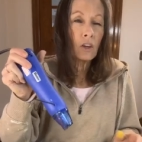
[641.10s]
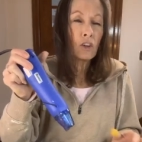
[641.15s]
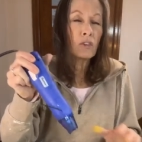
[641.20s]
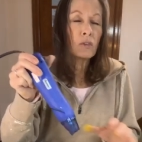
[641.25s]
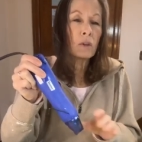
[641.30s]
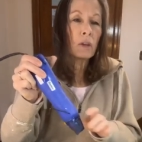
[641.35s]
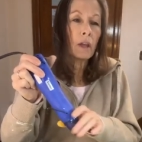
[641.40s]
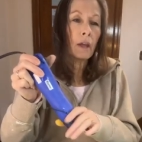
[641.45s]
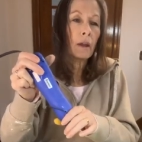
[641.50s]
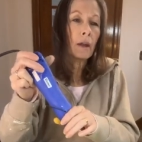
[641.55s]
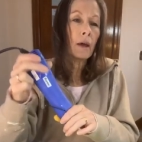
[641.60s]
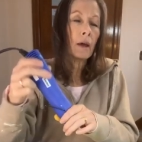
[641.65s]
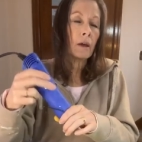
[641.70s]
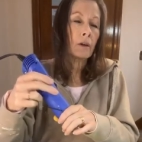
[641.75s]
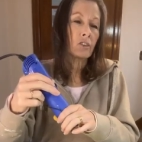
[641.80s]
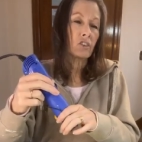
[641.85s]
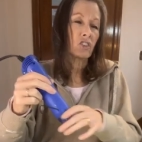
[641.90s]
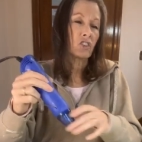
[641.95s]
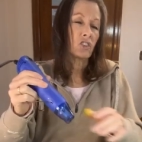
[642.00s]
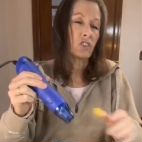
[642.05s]
you get
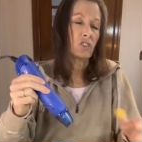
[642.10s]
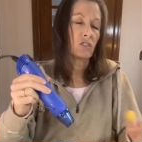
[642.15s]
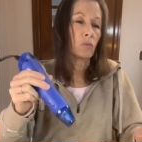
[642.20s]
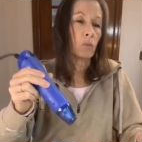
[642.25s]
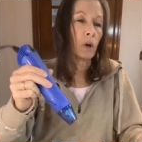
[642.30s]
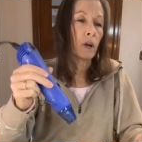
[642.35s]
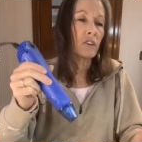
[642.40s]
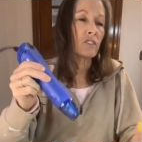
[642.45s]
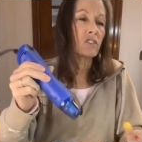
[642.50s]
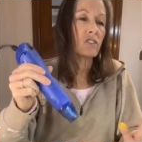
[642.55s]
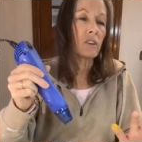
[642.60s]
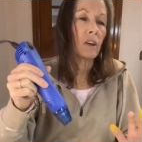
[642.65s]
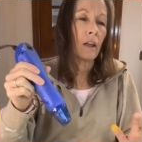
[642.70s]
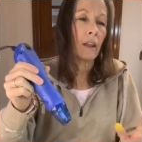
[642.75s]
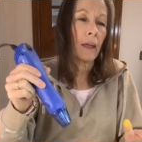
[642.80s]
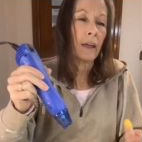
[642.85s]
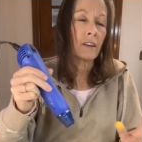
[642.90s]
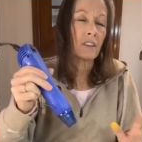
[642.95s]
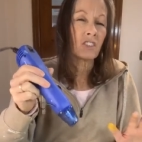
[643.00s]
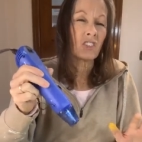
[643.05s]
a real,
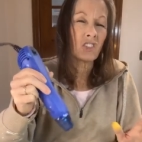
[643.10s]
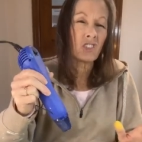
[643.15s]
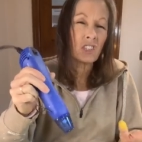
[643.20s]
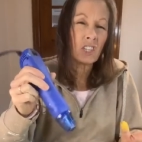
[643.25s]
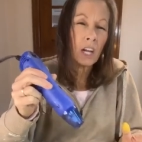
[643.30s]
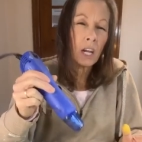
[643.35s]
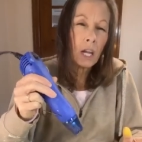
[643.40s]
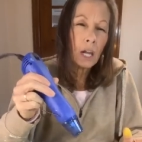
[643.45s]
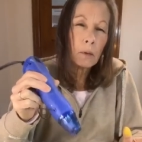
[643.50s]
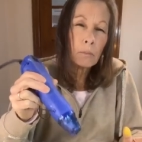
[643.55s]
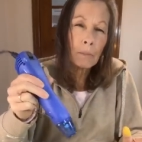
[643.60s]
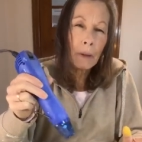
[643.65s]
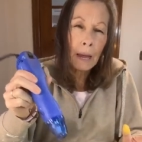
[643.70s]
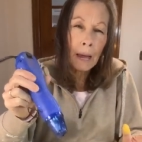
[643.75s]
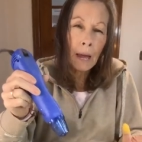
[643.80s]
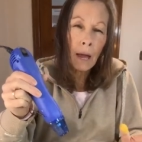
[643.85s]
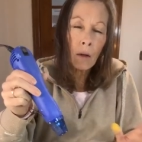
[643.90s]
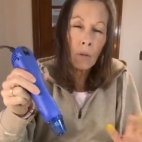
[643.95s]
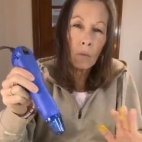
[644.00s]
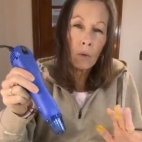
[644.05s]
like a sticky
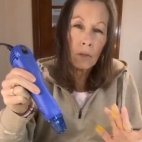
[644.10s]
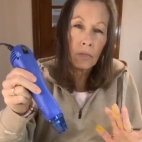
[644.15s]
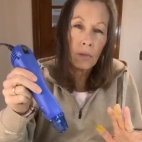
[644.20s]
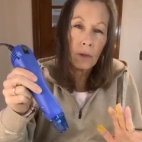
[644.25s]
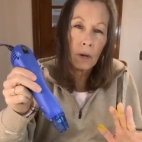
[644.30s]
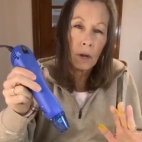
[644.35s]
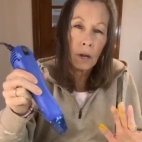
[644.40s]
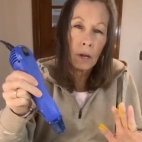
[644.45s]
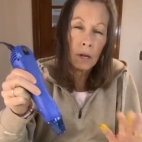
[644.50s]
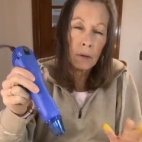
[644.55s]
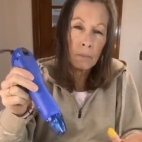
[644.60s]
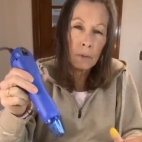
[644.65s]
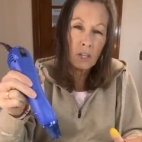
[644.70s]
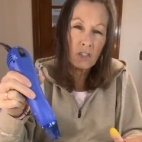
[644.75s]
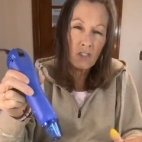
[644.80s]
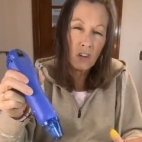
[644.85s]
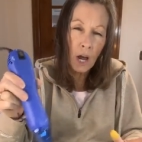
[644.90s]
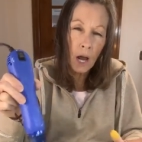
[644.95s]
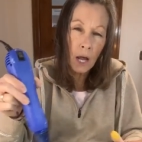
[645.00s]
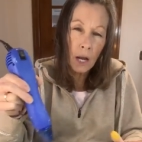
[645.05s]
mat with an
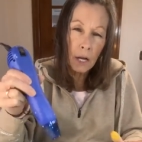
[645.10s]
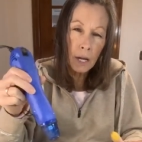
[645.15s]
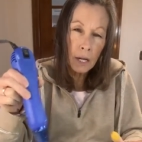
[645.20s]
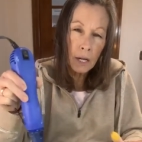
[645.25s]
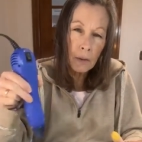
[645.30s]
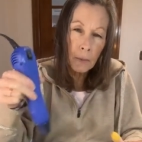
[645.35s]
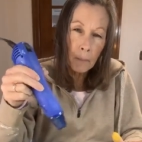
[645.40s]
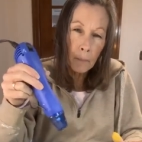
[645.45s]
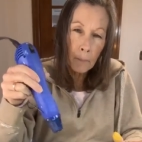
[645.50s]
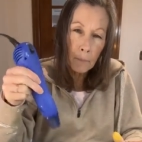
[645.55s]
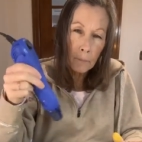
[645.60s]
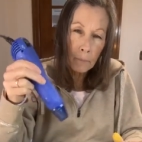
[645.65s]
image on it,